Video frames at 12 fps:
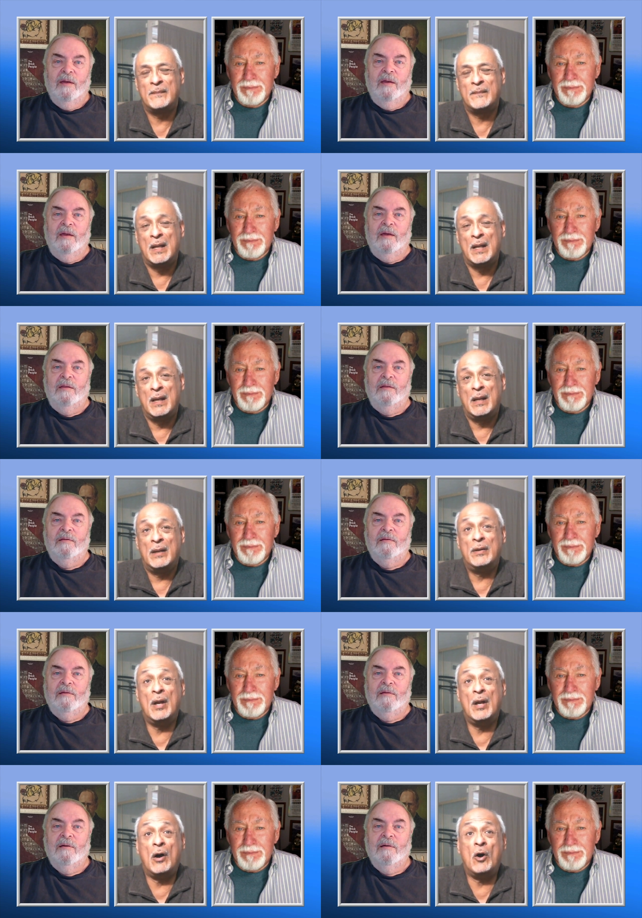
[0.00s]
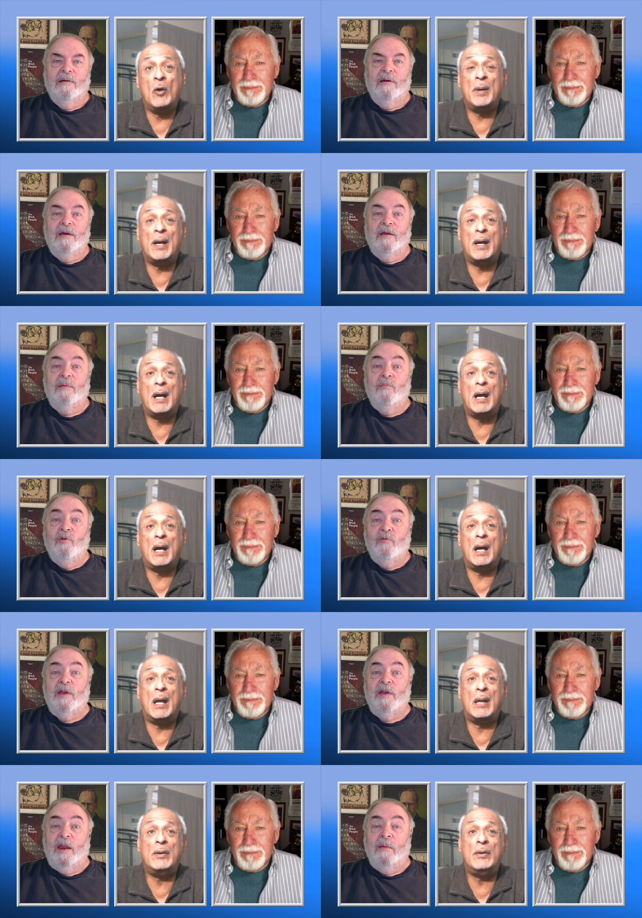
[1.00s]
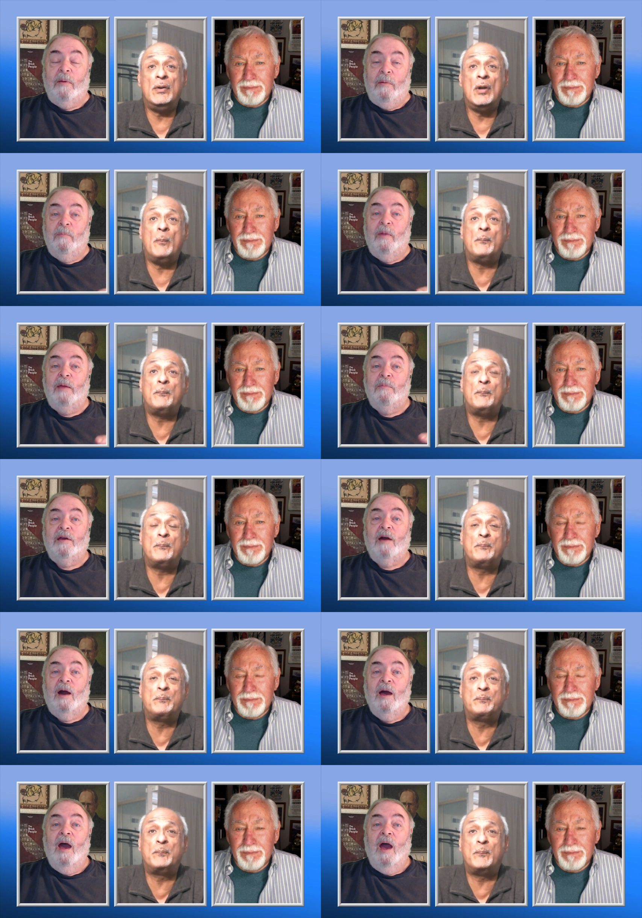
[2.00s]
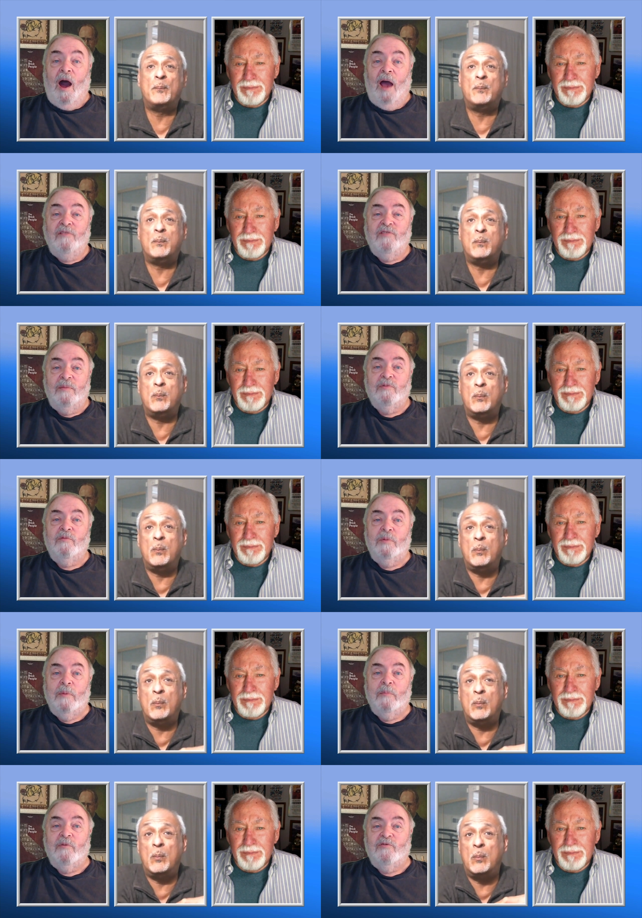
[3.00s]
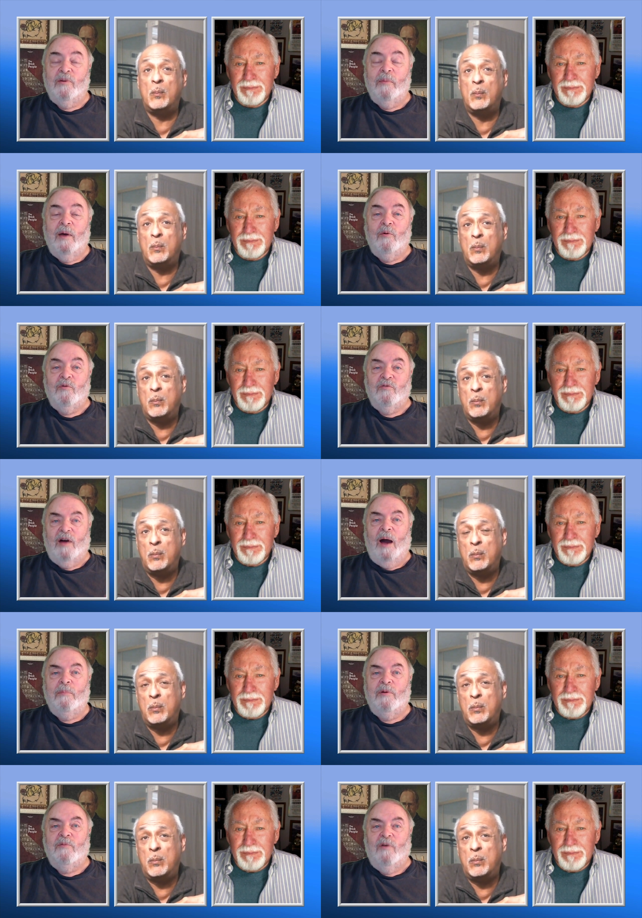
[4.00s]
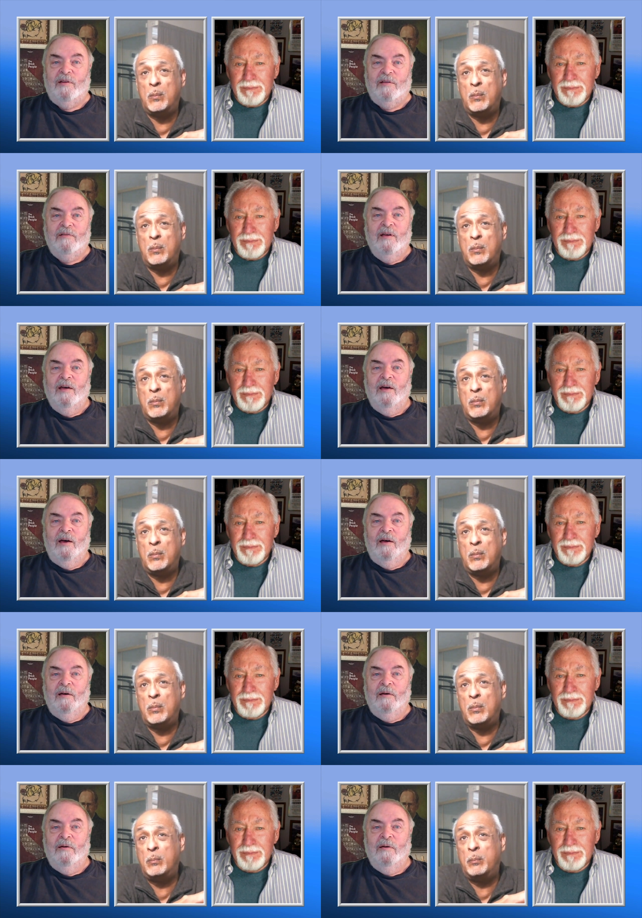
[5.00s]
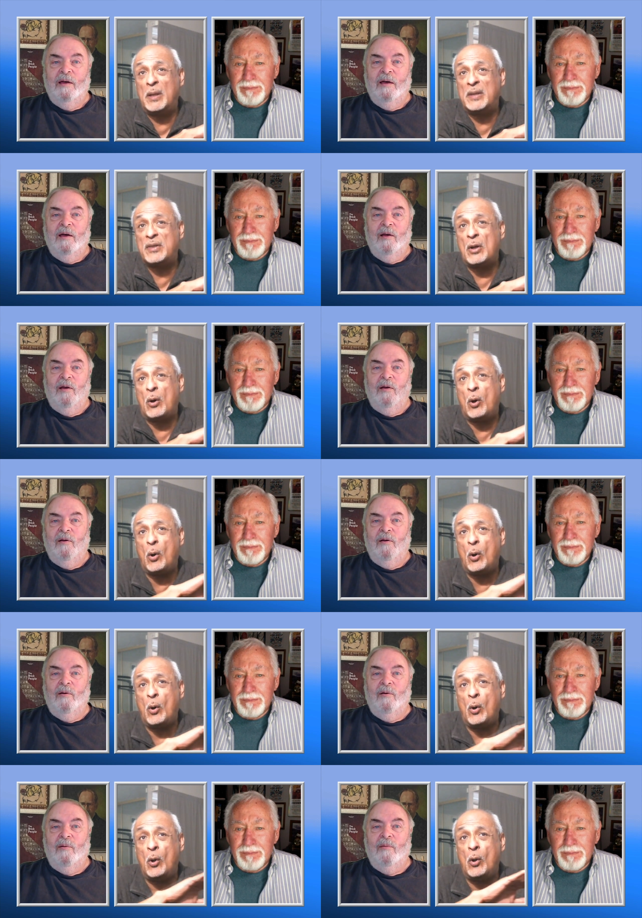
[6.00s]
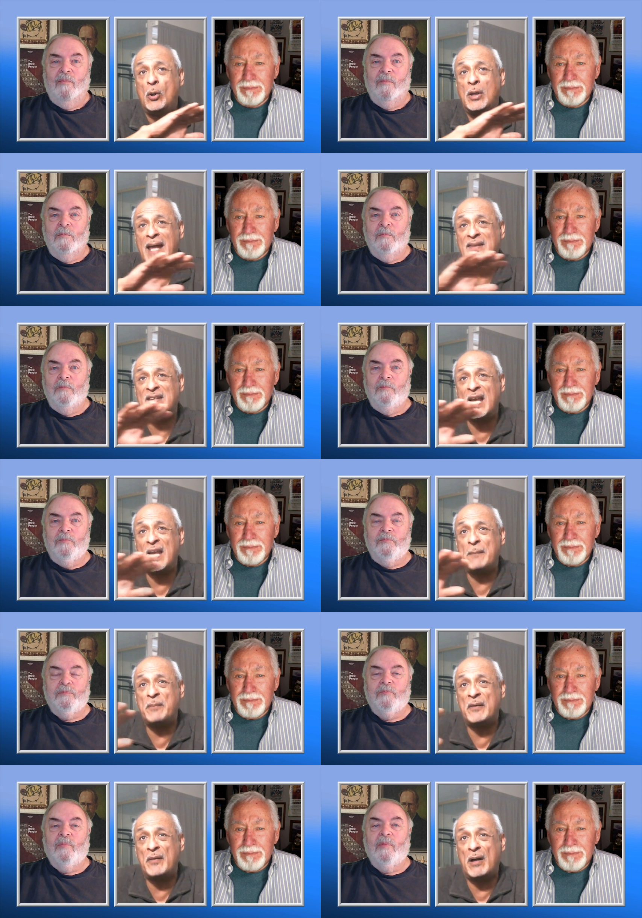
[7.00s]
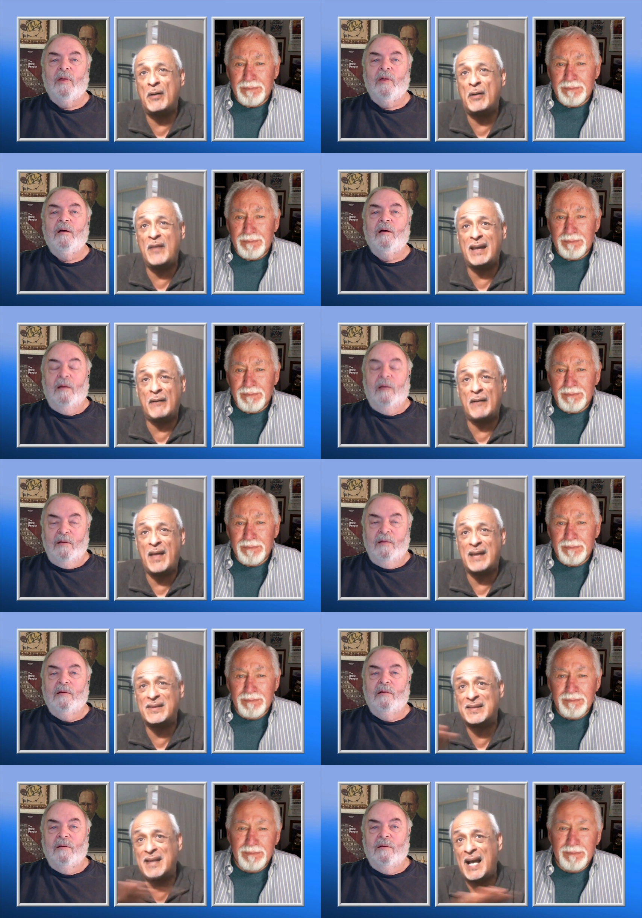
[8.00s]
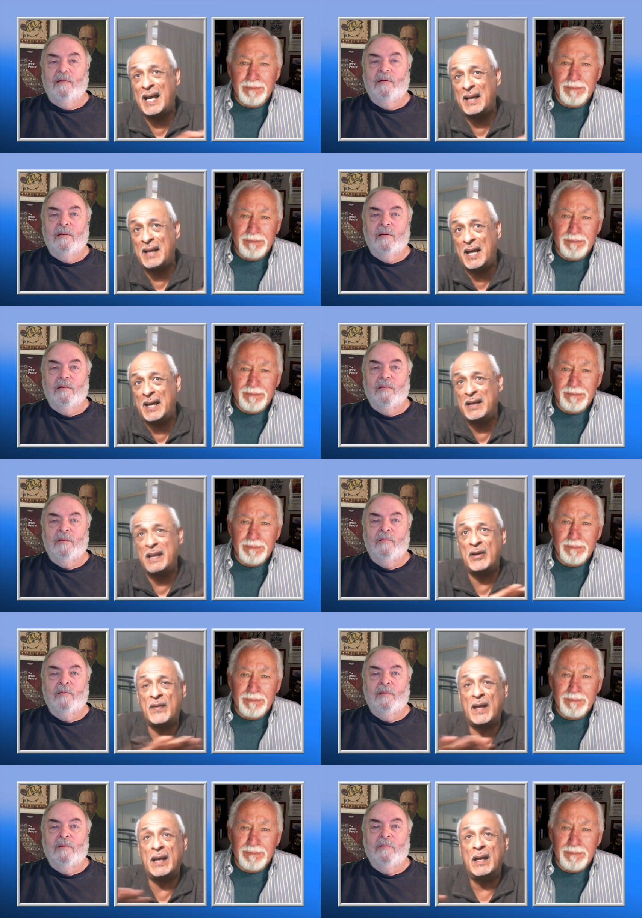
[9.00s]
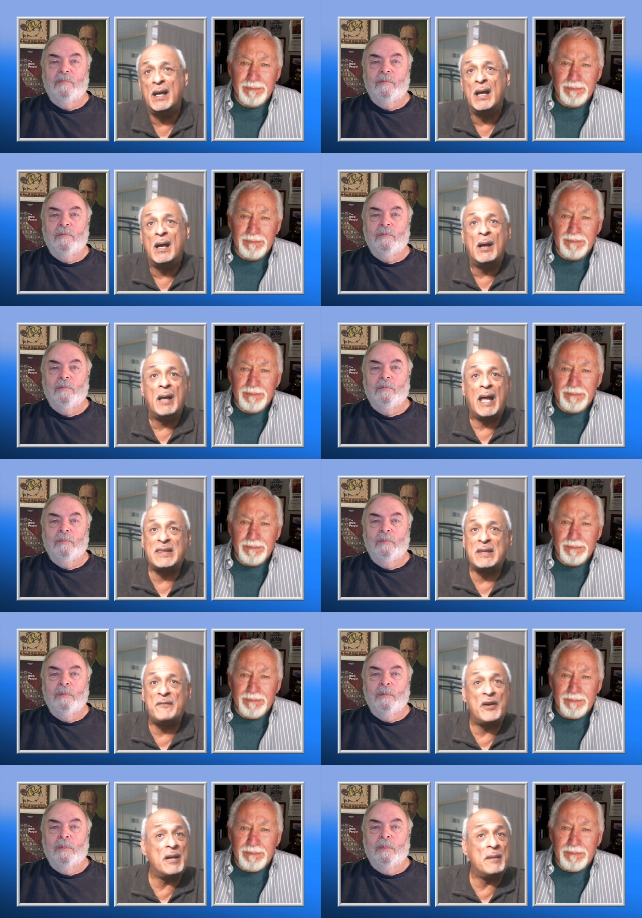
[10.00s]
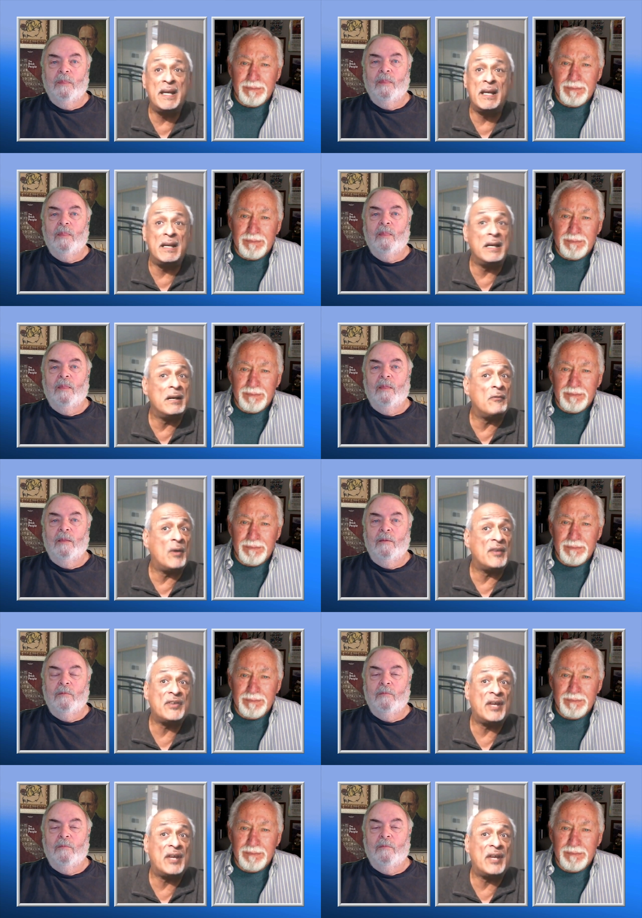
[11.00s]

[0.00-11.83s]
Speaker 1: in no in a movie, and it, it may be. I seem to remember somehow it was copyrighted yeah.
Speaker 2: But the whole landscape of, of, of that of that skyline and everything yeah. at the very beginning of West Side